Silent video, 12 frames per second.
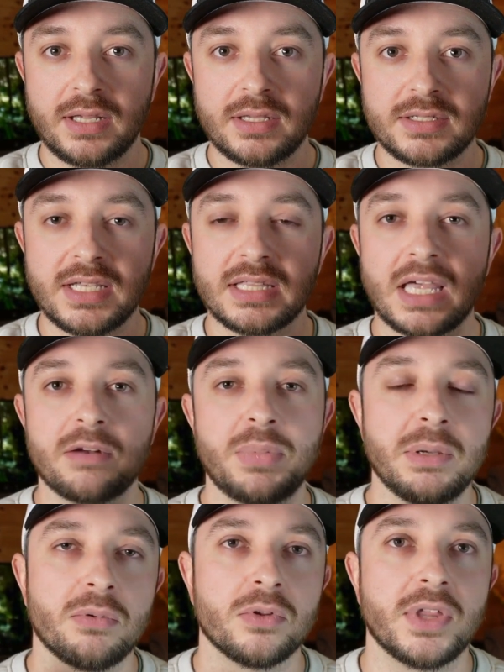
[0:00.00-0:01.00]
See, a lot of
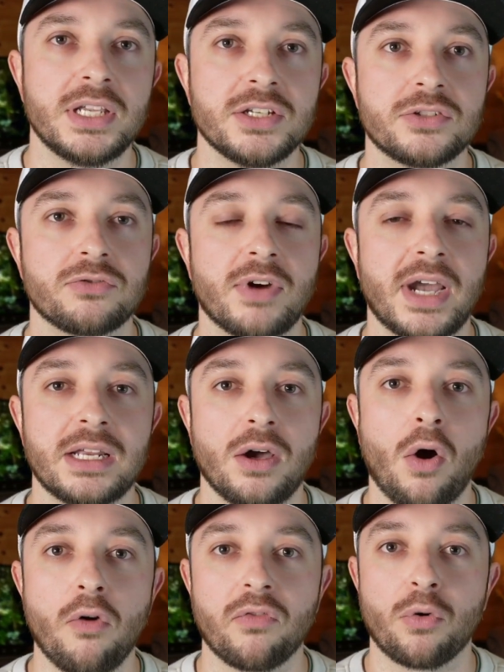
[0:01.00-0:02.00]
people, they just try
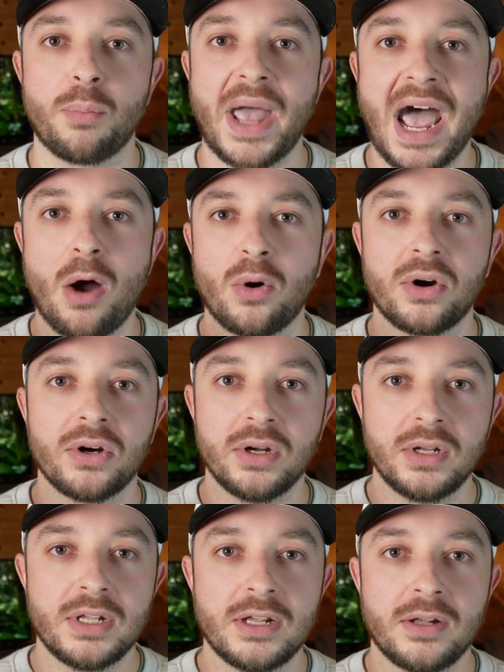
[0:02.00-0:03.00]
to overpower
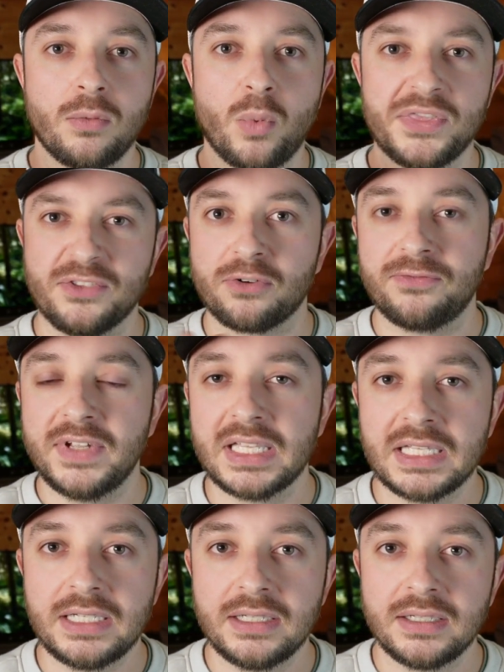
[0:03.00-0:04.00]
what they're
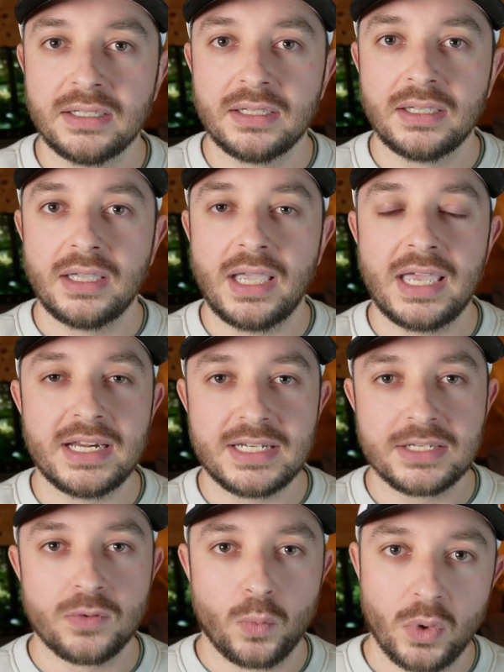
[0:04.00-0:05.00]
feeling, and it
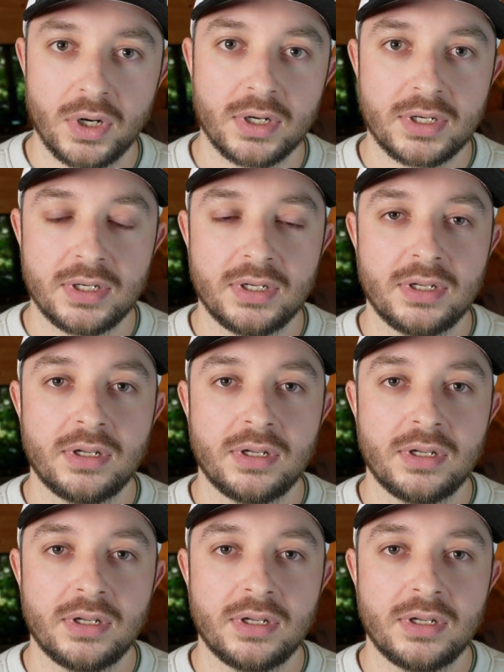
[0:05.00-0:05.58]
doesn't work.